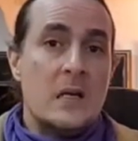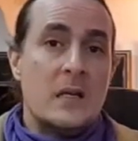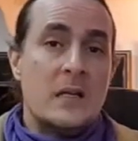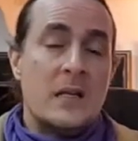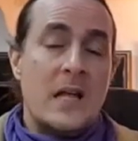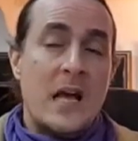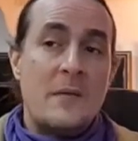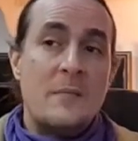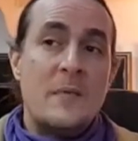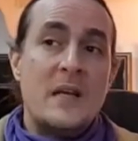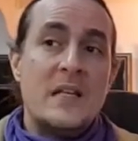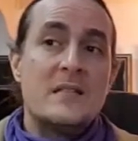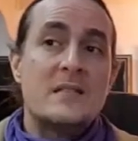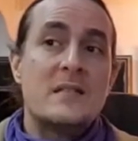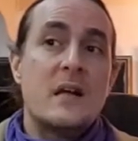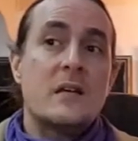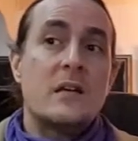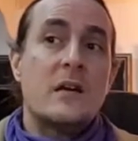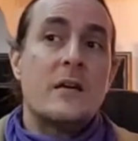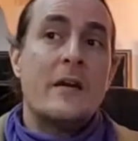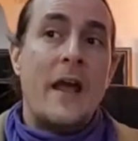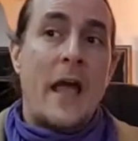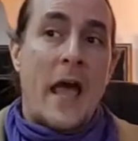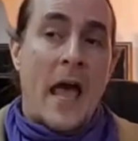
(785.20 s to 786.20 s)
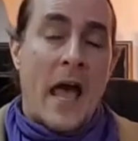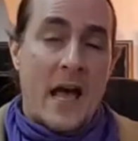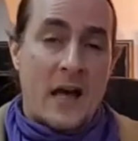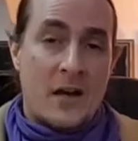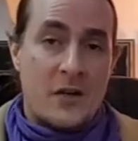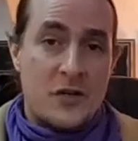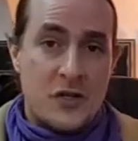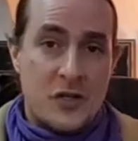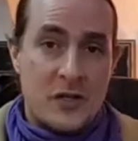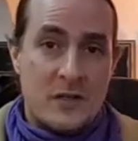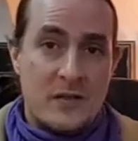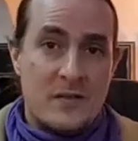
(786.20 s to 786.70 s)
That means that our
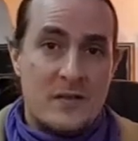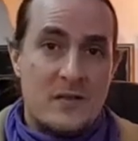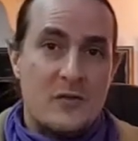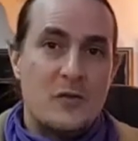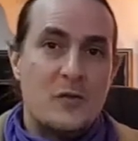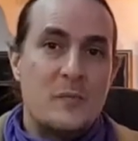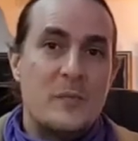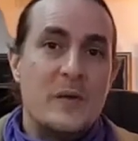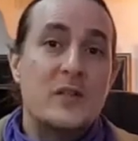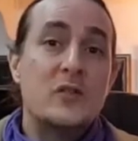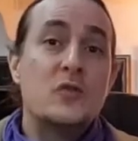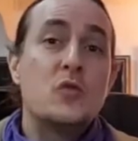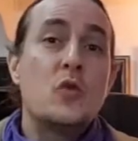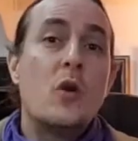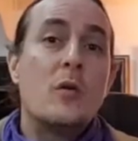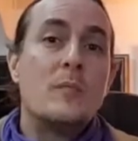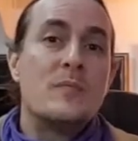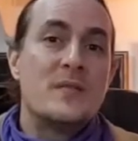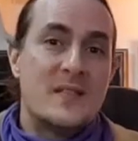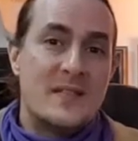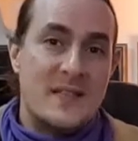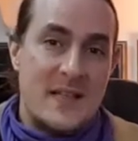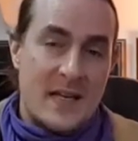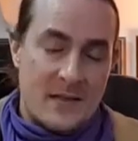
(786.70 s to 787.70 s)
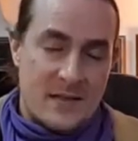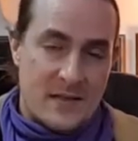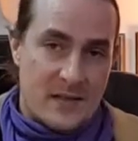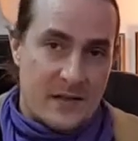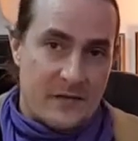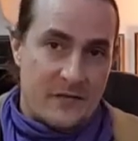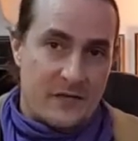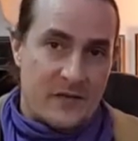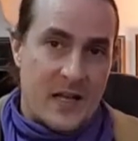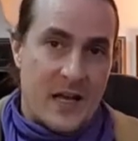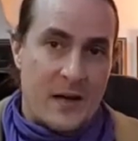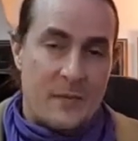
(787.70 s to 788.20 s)
actions could be too
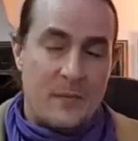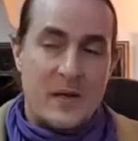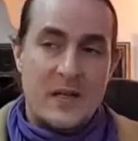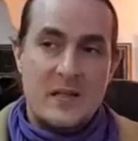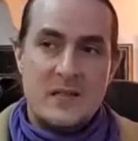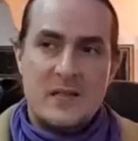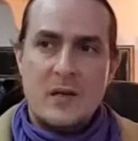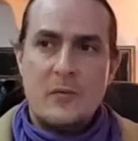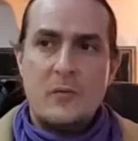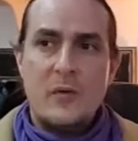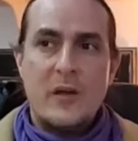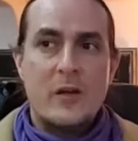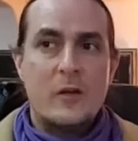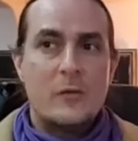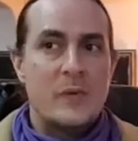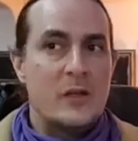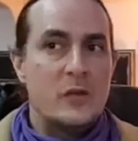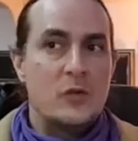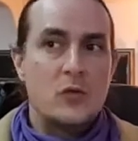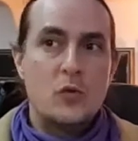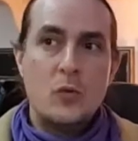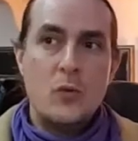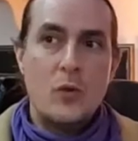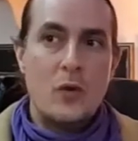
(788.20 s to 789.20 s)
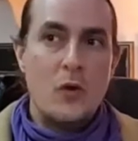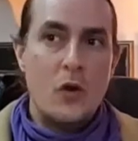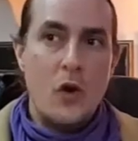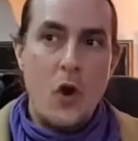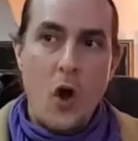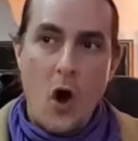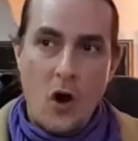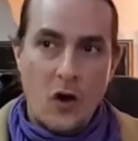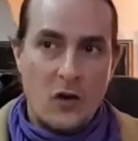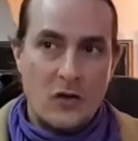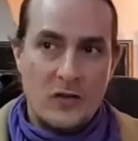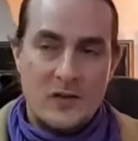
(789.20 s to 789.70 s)
obsessive. That means that we could be too
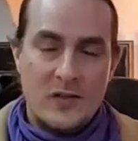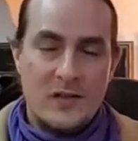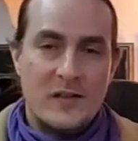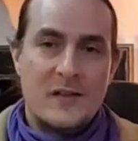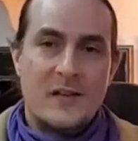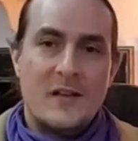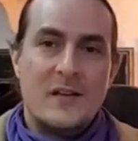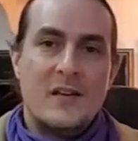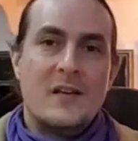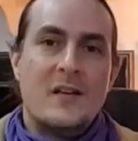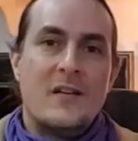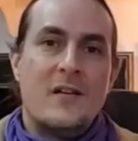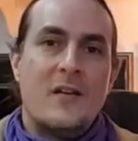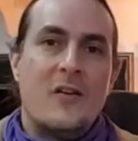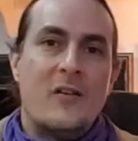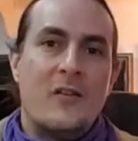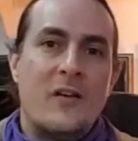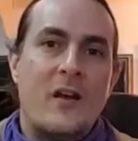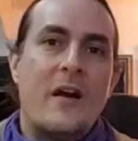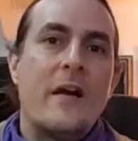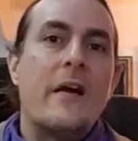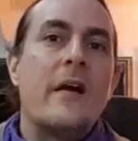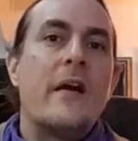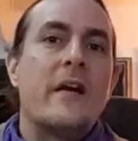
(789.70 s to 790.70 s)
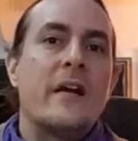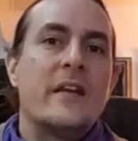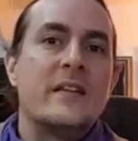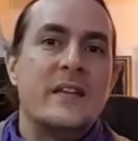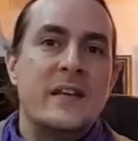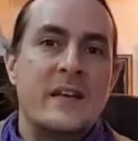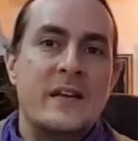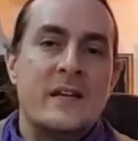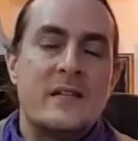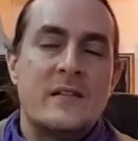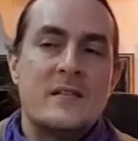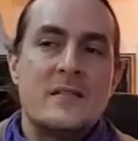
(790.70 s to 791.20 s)
locked on our
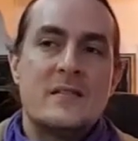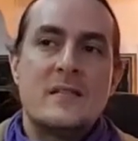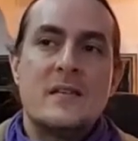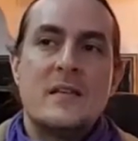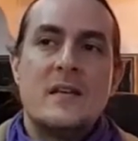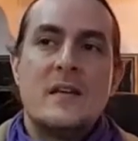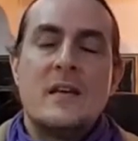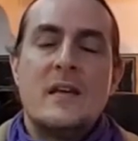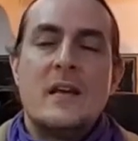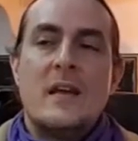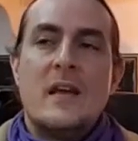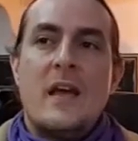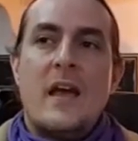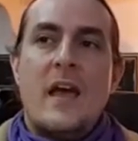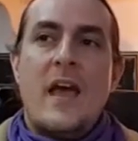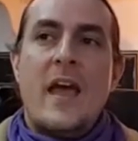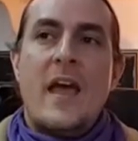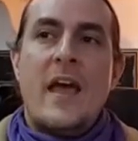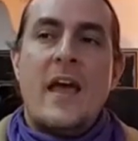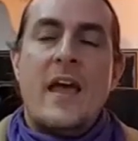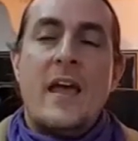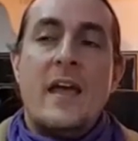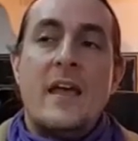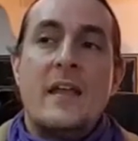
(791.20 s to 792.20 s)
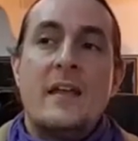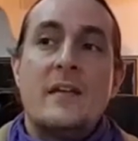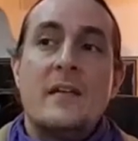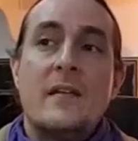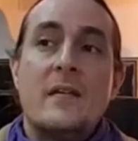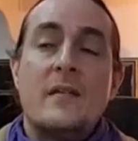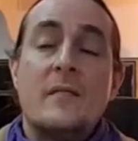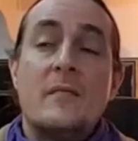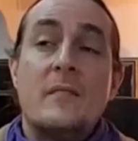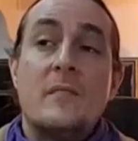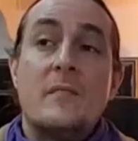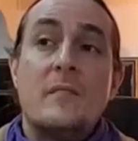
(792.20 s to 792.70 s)
ideas and,
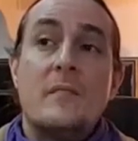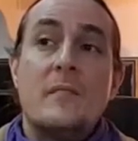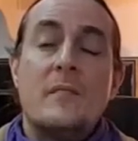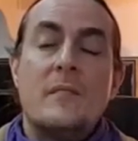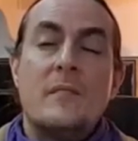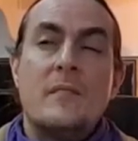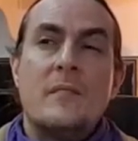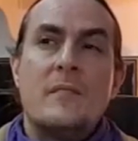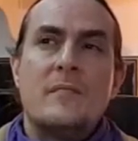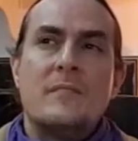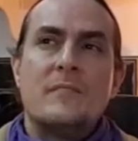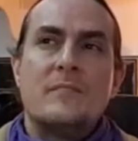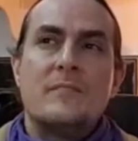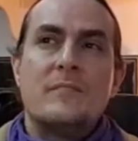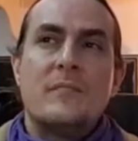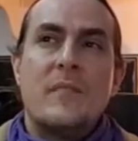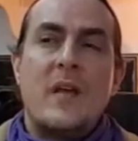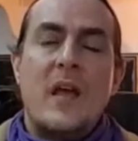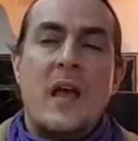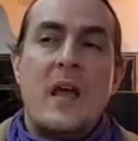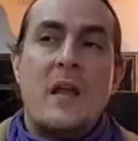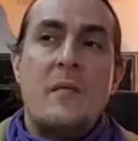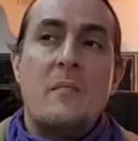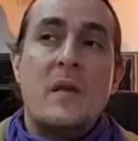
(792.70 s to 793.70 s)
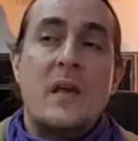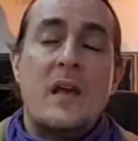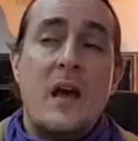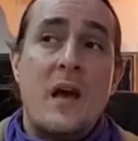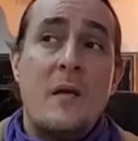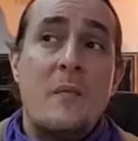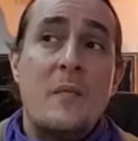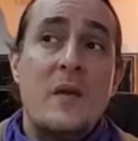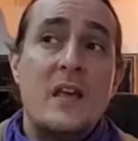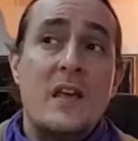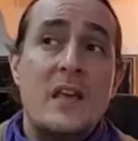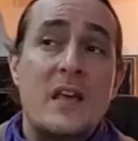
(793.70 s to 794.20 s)
and
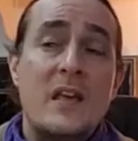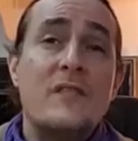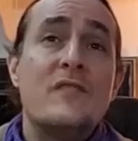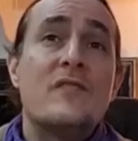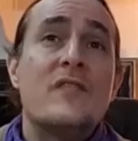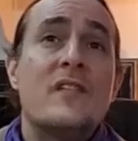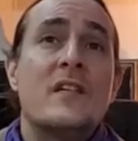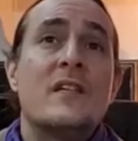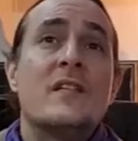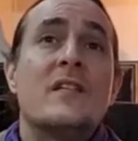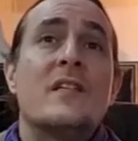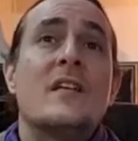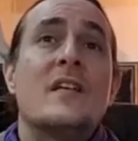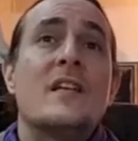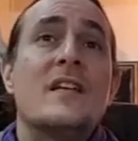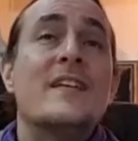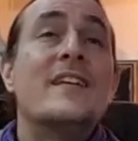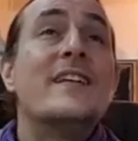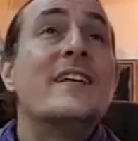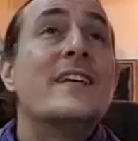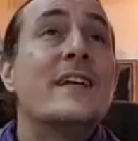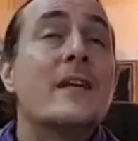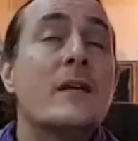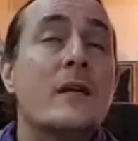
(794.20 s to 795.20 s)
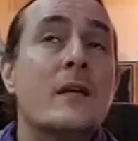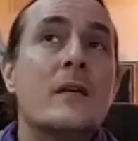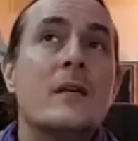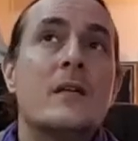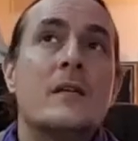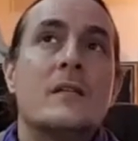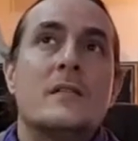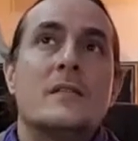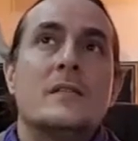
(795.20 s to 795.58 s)
become even a little